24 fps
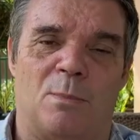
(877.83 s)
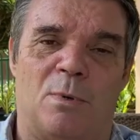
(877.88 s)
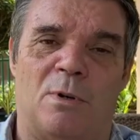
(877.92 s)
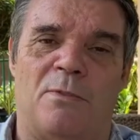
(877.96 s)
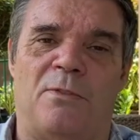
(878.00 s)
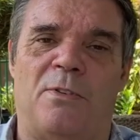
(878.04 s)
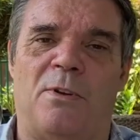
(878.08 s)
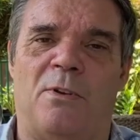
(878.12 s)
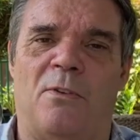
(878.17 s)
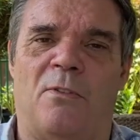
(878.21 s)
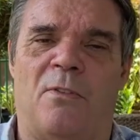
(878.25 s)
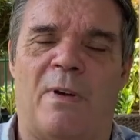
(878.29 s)
But
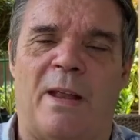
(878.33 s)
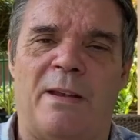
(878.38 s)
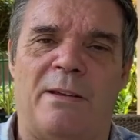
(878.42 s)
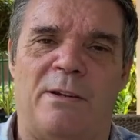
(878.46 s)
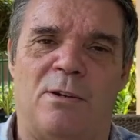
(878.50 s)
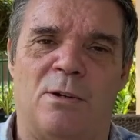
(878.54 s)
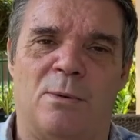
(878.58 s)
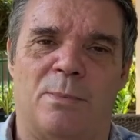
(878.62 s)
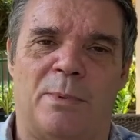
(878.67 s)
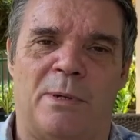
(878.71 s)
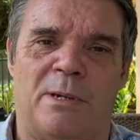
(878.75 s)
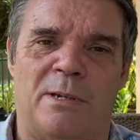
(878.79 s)
if you've
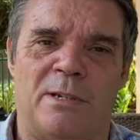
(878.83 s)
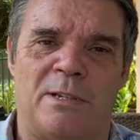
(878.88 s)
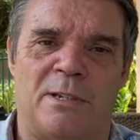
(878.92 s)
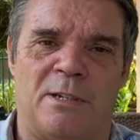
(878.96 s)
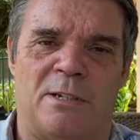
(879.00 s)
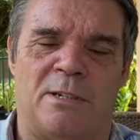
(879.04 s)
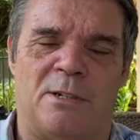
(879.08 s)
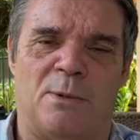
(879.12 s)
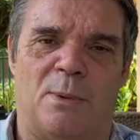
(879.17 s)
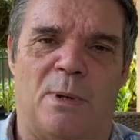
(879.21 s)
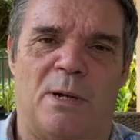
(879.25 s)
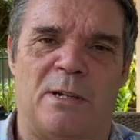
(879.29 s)
ended up in a
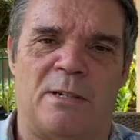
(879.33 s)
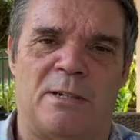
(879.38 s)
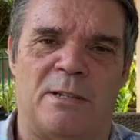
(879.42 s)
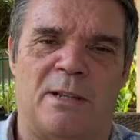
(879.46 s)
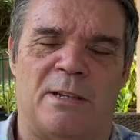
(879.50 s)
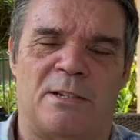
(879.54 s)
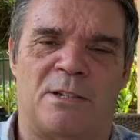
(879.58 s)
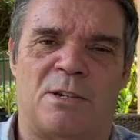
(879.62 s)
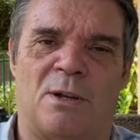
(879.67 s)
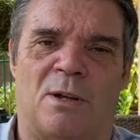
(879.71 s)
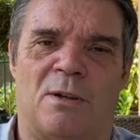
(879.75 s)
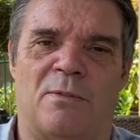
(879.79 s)
situation
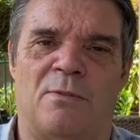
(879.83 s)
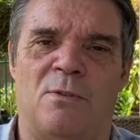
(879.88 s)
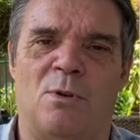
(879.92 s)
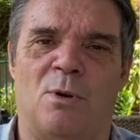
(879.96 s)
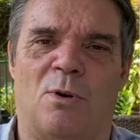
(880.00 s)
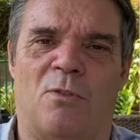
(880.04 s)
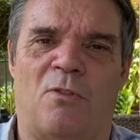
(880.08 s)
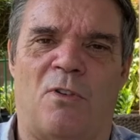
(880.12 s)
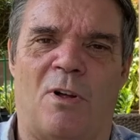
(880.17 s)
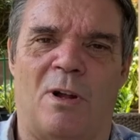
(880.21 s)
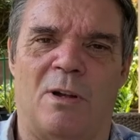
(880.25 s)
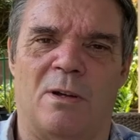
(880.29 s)
that's sort of
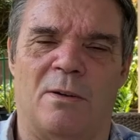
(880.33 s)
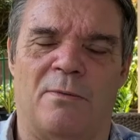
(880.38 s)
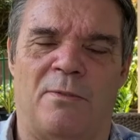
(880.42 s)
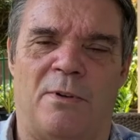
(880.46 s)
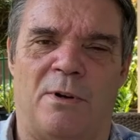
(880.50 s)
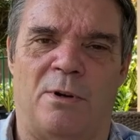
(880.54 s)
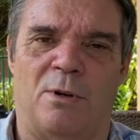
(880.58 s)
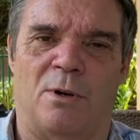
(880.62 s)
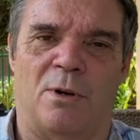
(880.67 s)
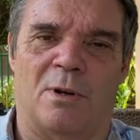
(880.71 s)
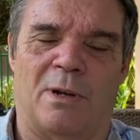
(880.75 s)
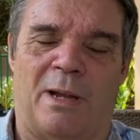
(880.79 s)
no fault of
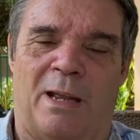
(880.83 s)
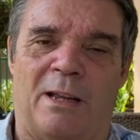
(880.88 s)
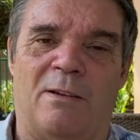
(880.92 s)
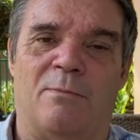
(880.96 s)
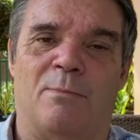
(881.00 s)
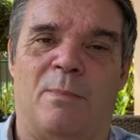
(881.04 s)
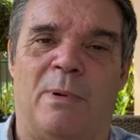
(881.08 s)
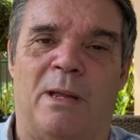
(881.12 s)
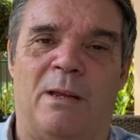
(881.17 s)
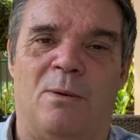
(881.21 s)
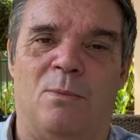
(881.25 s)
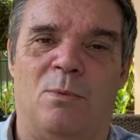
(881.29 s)
your own,
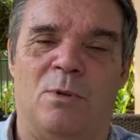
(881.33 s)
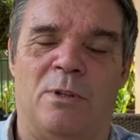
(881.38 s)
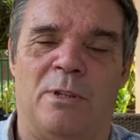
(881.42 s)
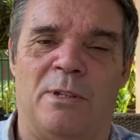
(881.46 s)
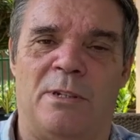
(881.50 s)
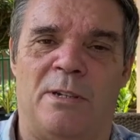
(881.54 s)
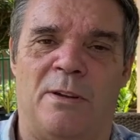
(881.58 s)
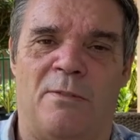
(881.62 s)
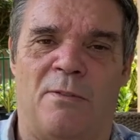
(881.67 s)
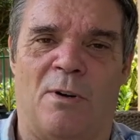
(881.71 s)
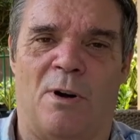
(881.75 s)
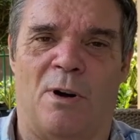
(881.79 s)
like me with
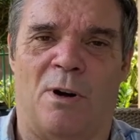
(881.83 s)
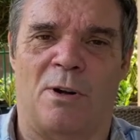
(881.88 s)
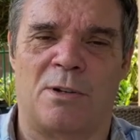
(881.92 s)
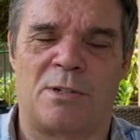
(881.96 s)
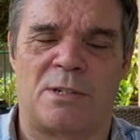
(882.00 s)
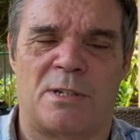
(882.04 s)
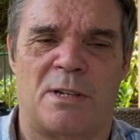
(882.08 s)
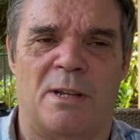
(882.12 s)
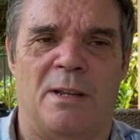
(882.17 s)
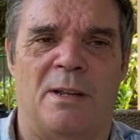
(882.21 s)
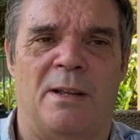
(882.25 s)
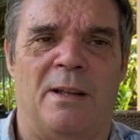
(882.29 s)
the divorce,
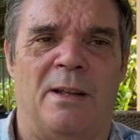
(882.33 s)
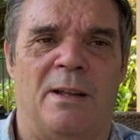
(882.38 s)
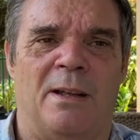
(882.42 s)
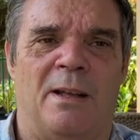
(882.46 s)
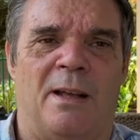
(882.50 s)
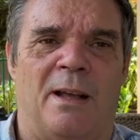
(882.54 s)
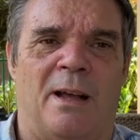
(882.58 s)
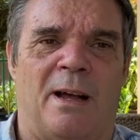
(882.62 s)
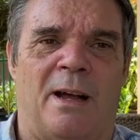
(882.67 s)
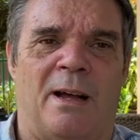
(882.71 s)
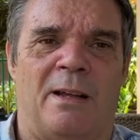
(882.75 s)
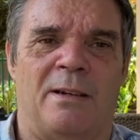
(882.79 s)

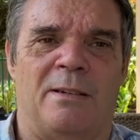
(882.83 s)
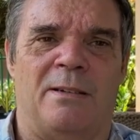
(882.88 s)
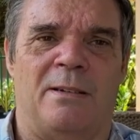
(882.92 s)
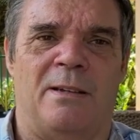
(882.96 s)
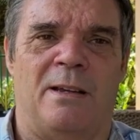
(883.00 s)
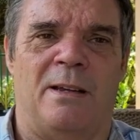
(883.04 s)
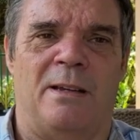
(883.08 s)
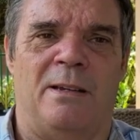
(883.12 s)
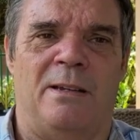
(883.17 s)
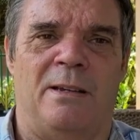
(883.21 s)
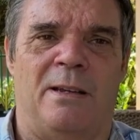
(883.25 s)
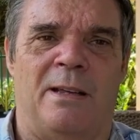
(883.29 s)
and
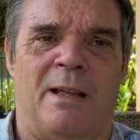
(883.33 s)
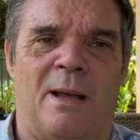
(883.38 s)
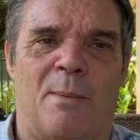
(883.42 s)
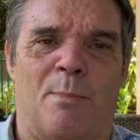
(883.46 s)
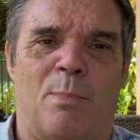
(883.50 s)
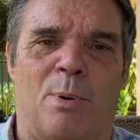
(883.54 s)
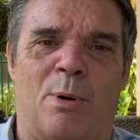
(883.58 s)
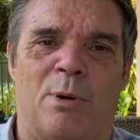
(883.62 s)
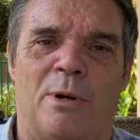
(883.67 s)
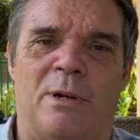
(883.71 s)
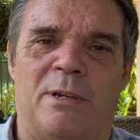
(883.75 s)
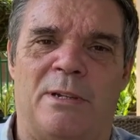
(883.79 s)
you
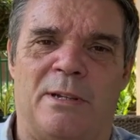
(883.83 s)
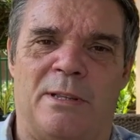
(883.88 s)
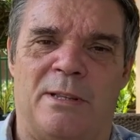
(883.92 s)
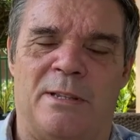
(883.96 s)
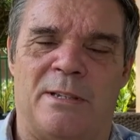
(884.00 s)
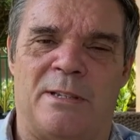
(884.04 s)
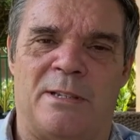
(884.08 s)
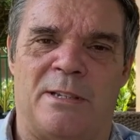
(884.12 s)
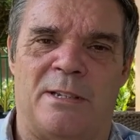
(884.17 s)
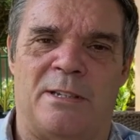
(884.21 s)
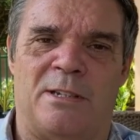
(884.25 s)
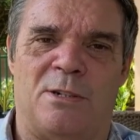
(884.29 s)
get put into
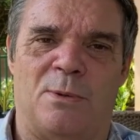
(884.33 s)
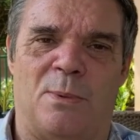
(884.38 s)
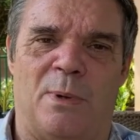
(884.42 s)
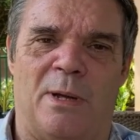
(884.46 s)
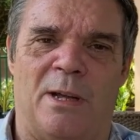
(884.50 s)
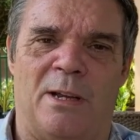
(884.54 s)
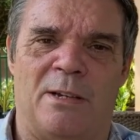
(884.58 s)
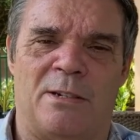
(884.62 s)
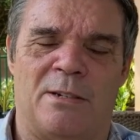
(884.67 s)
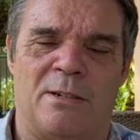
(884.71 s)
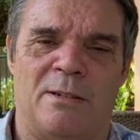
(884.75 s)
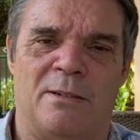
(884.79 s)
this
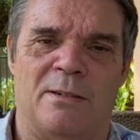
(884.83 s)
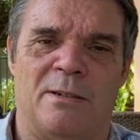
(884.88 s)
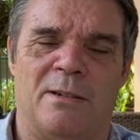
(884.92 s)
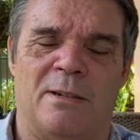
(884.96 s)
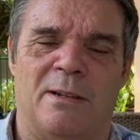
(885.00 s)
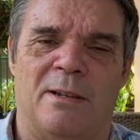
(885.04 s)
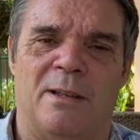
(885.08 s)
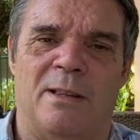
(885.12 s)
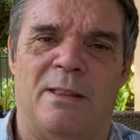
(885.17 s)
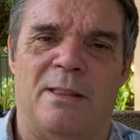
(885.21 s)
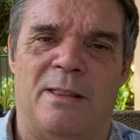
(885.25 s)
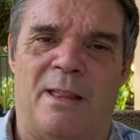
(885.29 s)
situation,
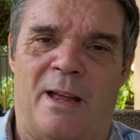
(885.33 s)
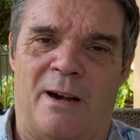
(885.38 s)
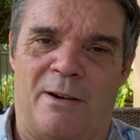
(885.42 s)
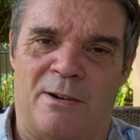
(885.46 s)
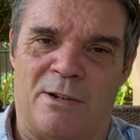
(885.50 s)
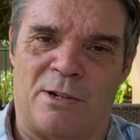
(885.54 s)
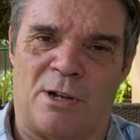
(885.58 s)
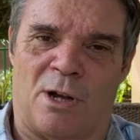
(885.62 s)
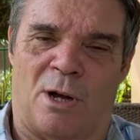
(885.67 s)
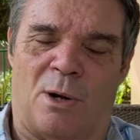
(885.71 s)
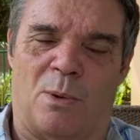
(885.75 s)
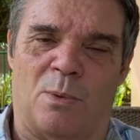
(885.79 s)
there
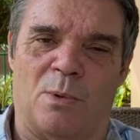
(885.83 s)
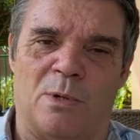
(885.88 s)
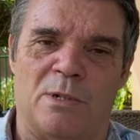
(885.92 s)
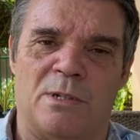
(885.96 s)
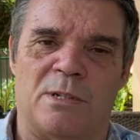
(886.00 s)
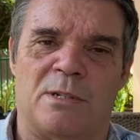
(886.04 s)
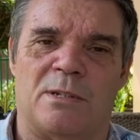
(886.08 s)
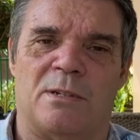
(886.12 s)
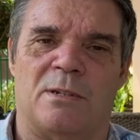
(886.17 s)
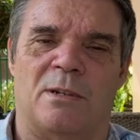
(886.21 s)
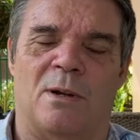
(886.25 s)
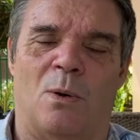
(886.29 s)
is
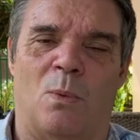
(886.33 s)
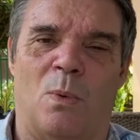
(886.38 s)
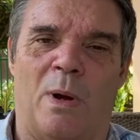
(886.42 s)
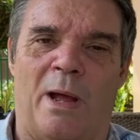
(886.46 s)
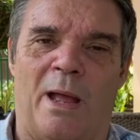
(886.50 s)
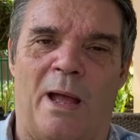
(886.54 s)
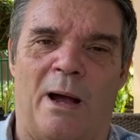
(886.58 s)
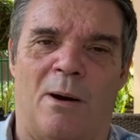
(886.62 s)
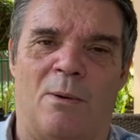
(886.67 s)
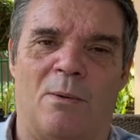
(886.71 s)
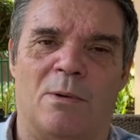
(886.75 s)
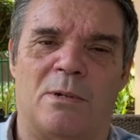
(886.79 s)
always a
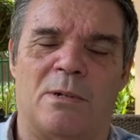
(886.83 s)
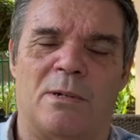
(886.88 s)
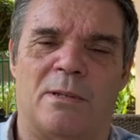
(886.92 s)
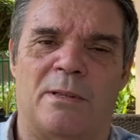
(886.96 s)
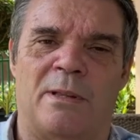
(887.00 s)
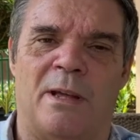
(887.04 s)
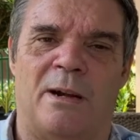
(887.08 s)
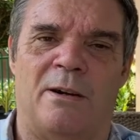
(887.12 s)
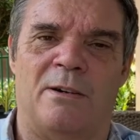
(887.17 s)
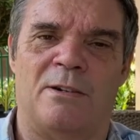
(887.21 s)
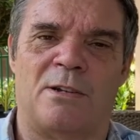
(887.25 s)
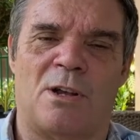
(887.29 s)
way out.
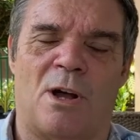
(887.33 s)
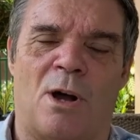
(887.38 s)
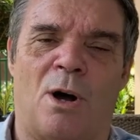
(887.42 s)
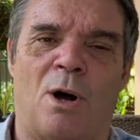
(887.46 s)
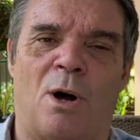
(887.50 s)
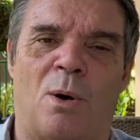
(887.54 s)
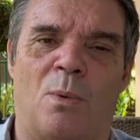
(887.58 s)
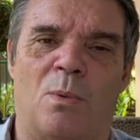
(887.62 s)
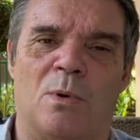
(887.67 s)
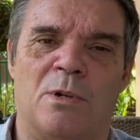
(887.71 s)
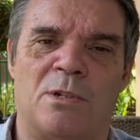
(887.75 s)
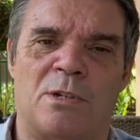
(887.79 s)
There is
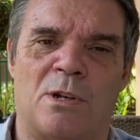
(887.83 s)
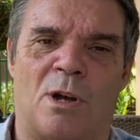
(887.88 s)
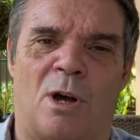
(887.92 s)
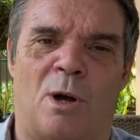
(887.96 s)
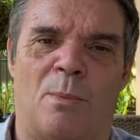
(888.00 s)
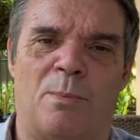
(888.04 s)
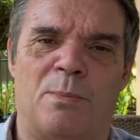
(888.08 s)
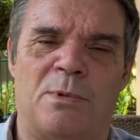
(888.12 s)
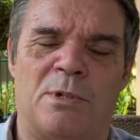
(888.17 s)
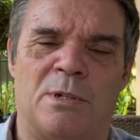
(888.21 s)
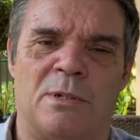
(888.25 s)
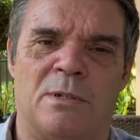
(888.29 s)
always
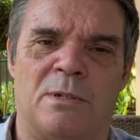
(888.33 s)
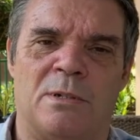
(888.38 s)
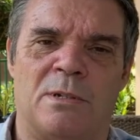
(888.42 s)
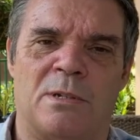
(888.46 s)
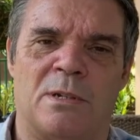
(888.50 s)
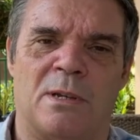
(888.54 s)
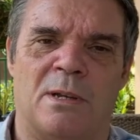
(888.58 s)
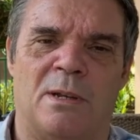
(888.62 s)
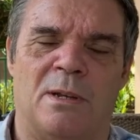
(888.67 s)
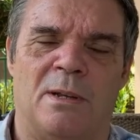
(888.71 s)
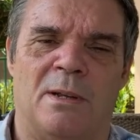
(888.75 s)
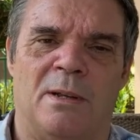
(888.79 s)

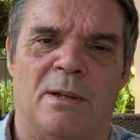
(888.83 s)
options.